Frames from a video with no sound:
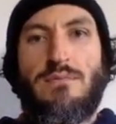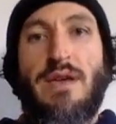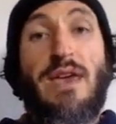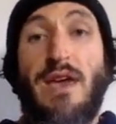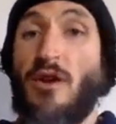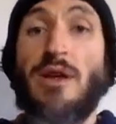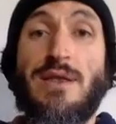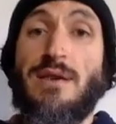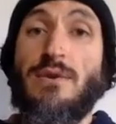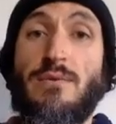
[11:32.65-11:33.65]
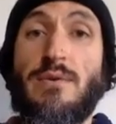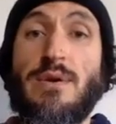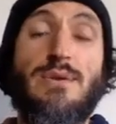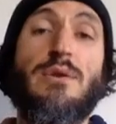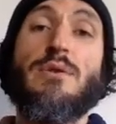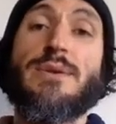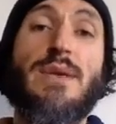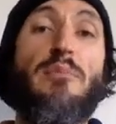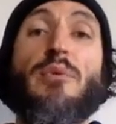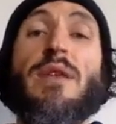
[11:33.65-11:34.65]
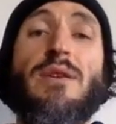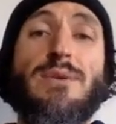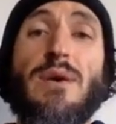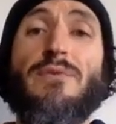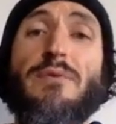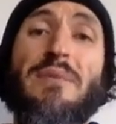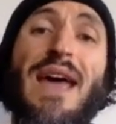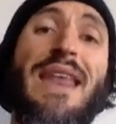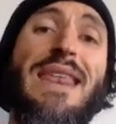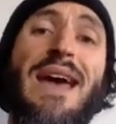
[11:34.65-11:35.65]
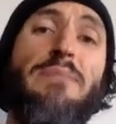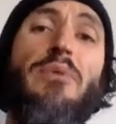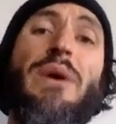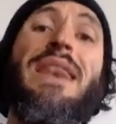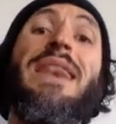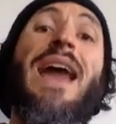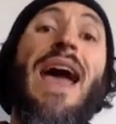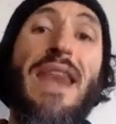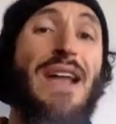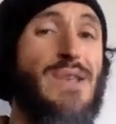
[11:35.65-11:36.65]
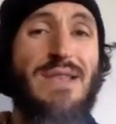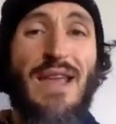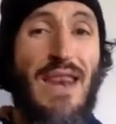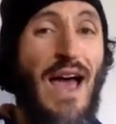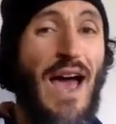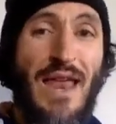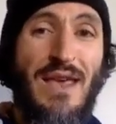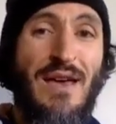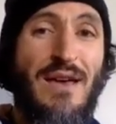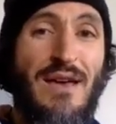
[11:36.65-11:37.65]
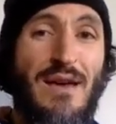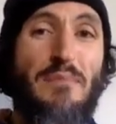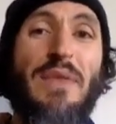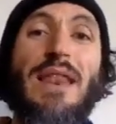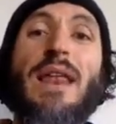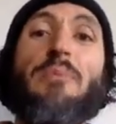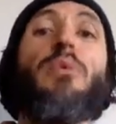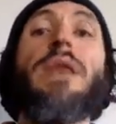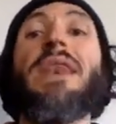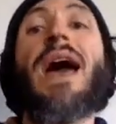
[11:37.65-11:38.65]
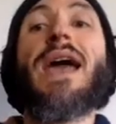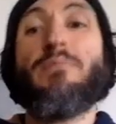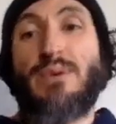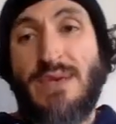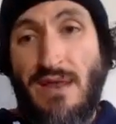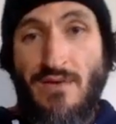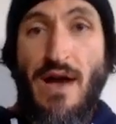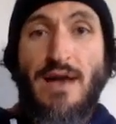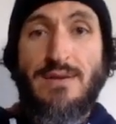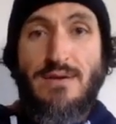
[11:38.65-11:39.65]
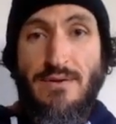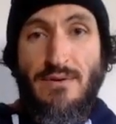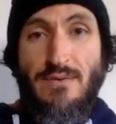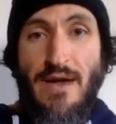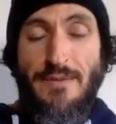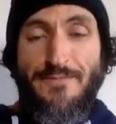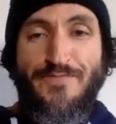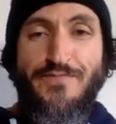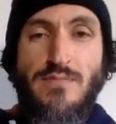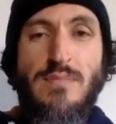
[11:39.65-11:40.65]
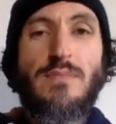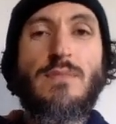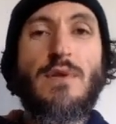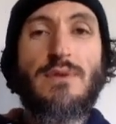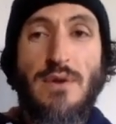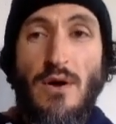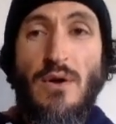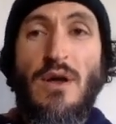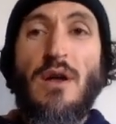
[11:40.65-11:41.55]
I guarantee you, because you're separating yourself from 99.9, not just 99, 99.9% of guys, right? So